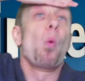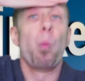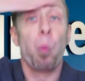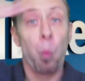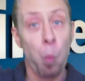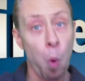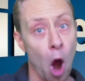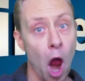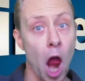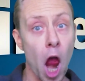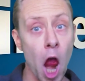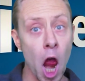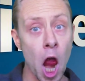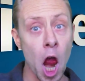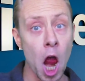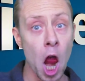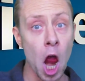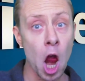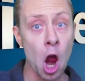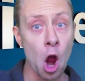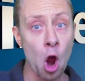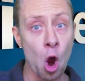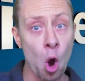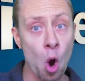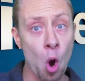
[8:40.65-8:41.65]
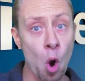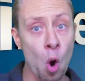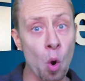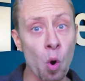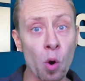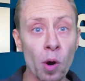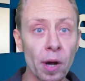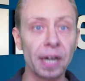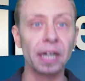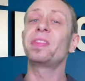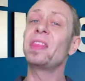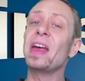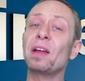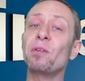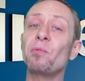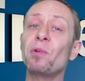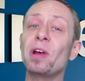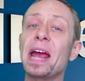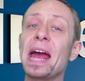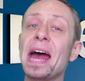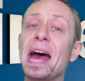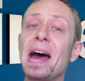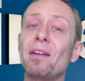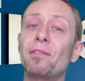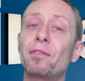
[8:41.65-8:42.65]
Woo! Then
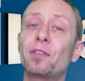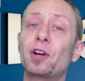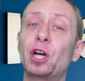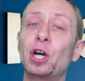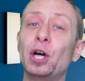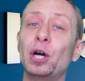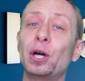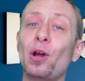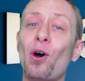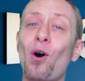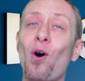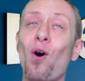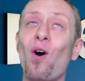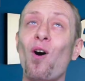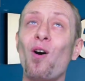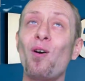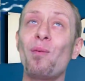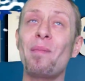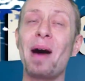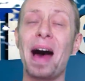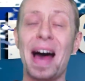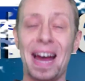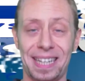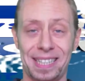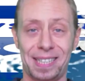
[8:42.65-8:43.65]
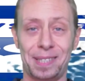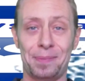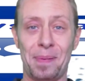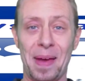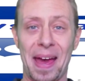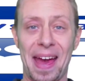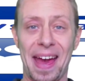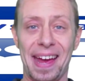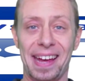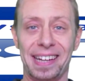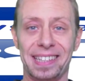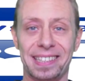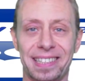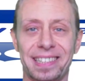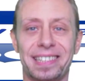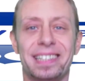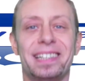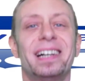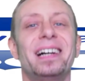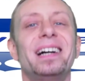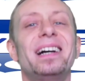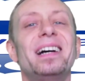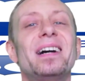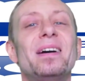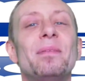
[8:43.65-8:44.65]
we have good old
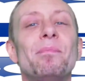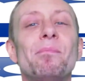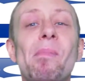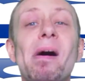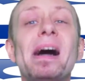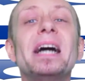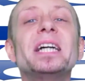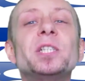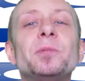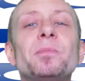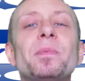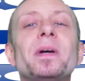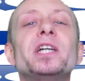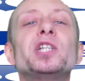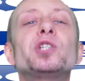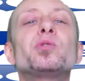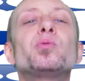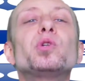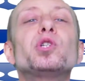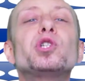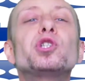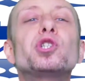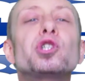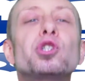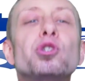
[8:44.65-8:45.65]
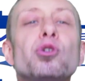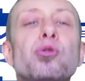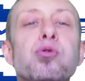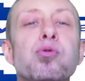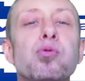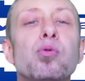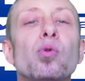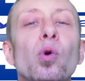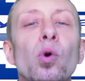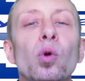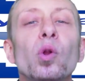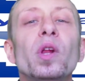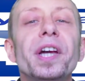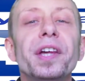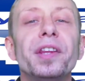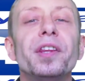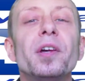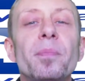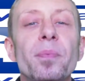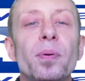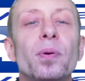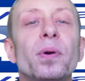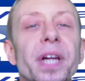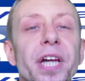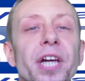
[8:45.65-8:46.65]
MySpace. MySpace was truly
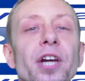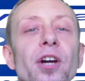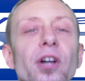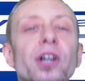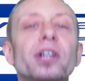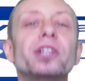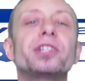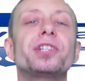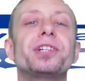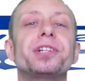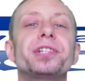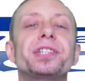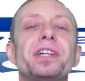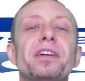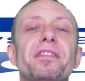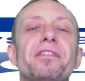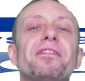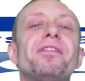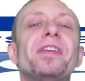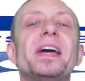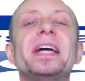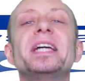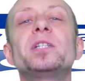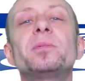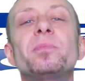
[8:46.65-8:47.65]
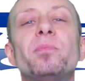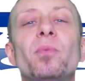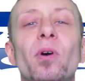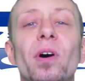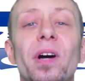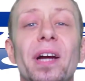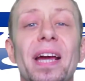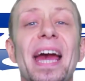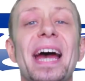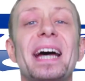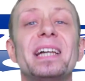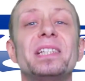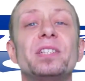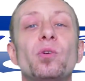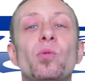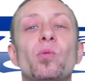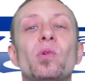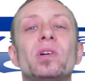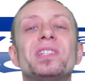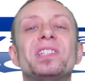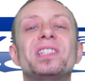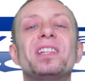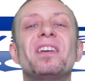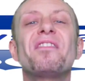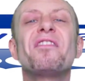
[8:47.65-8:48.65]
the precursor to Facebook, as it
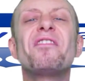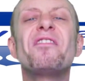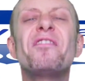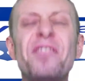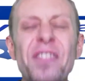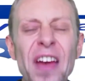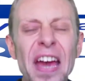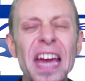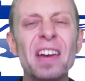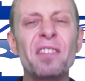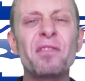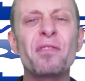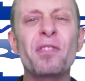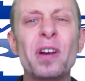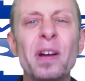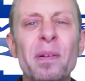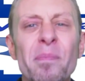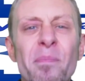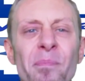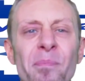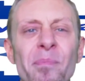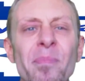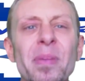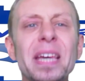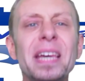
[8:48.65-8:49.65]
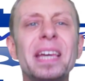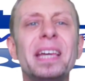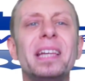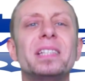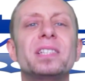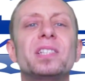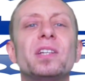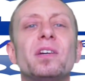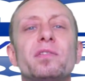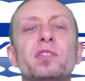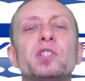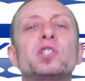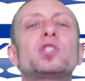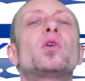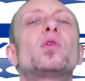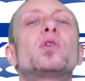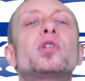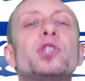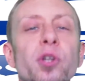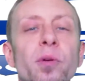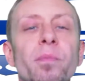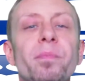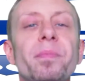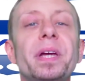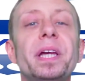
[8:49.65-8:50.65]
was the favorite means of
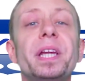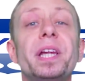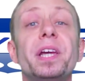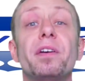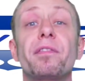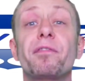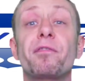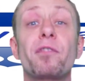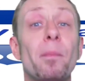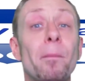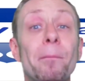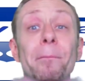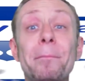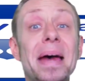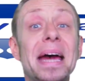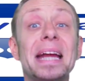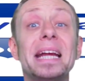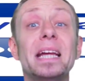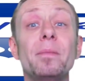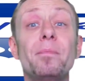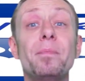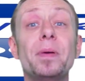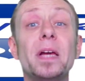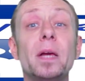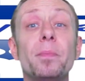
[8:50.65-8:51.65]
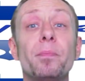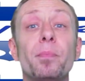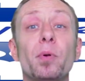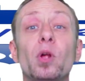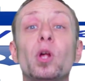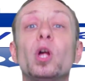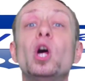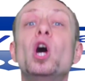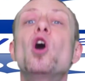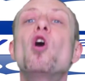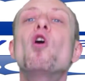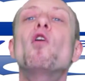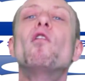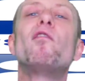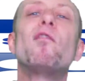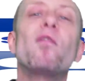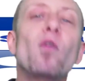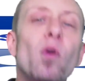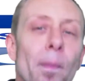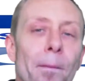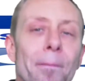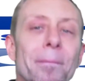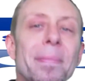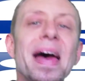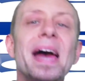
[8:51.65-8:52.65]
social media for many people
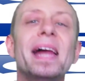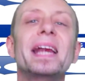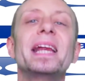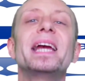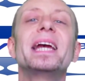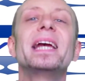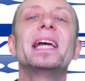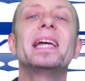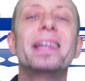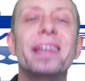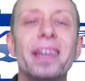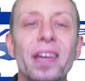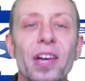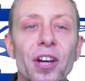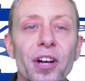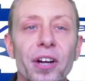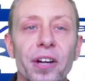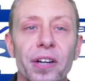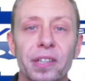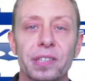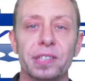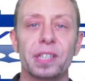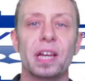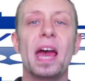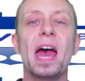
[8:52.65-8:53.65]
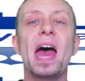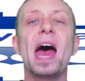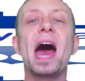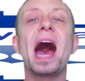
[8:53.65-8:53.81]
for many years.